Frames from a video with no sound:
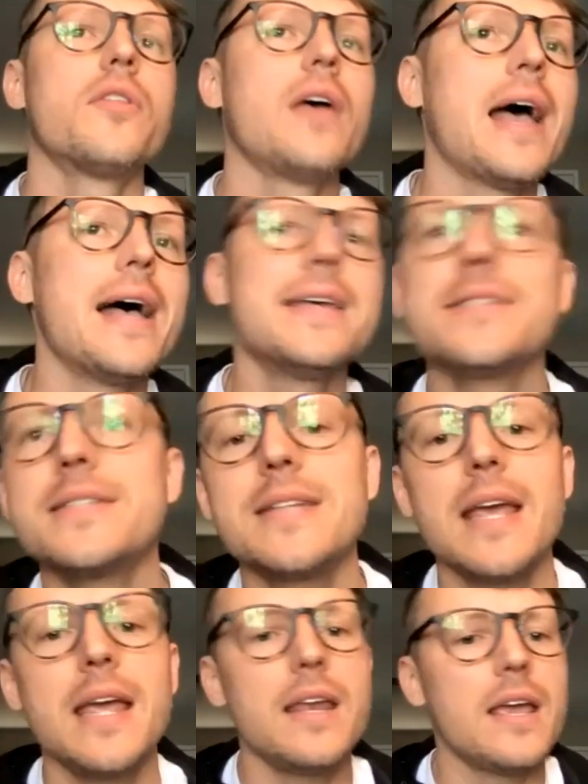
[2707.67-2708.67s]

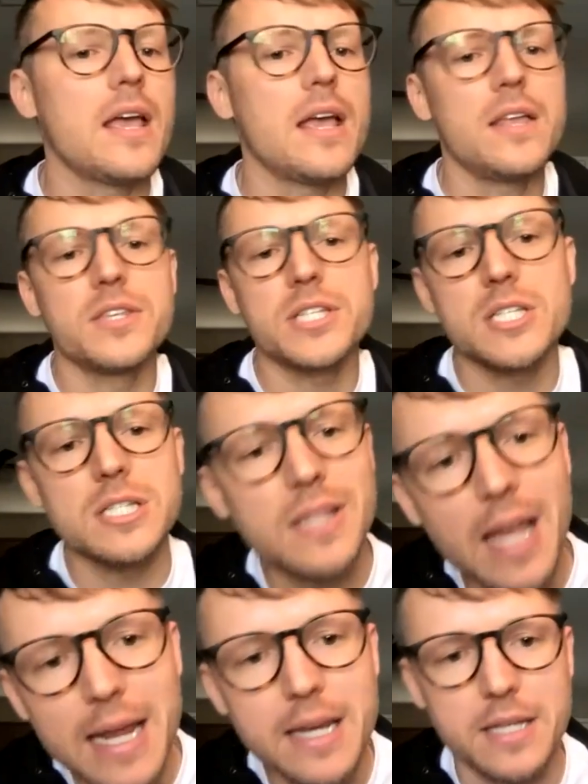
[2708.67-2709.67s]
hesitate in the
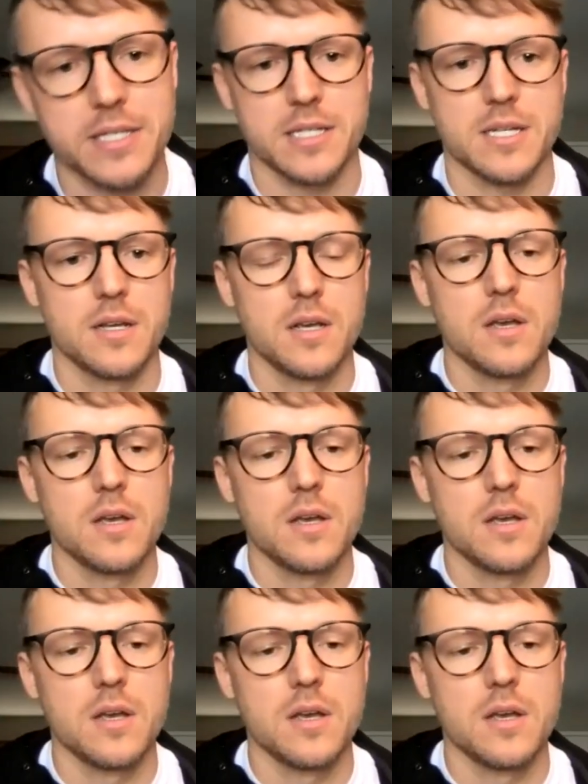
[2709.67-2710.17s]
slightest.